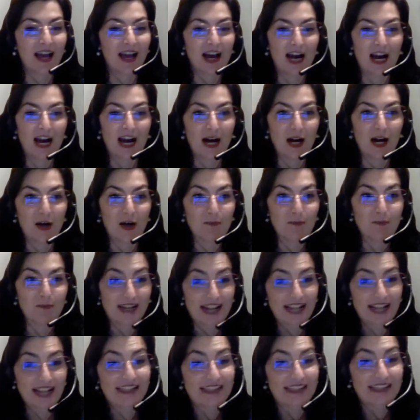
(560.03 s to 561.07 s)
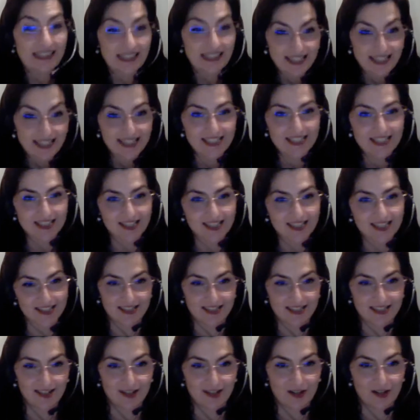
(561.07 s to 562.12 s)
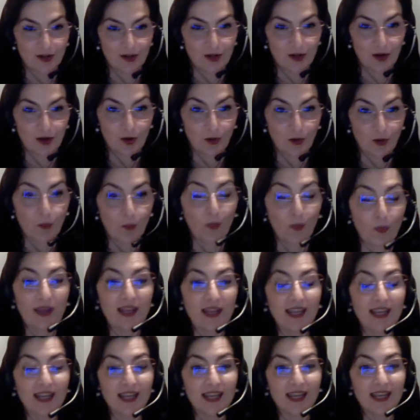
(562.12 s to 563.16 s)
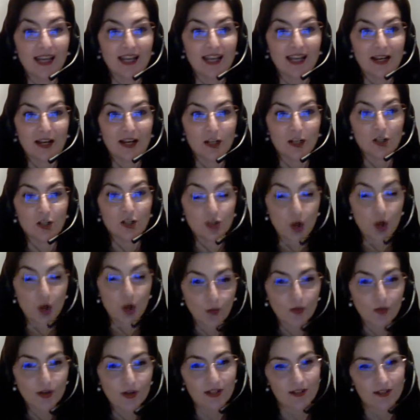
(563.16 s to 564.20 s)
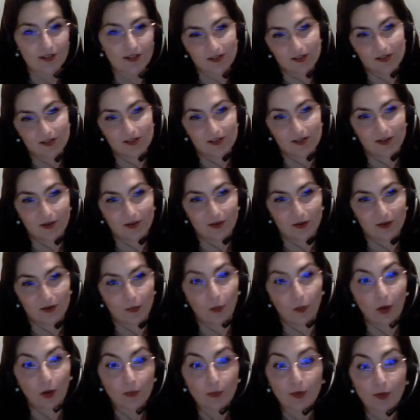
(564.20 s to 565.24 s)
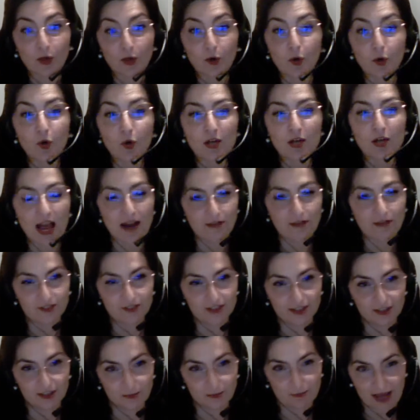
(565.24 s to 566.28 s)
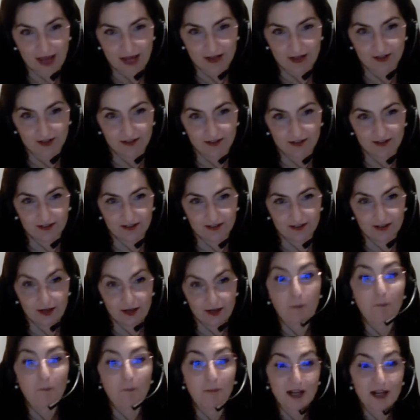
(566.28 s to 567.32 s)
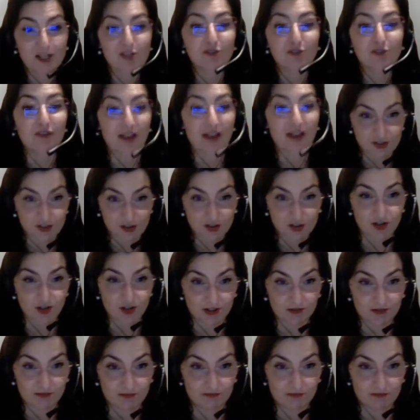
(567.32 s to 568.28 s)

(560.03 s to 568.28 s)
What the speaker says: But at least we notice what we could have done better much faster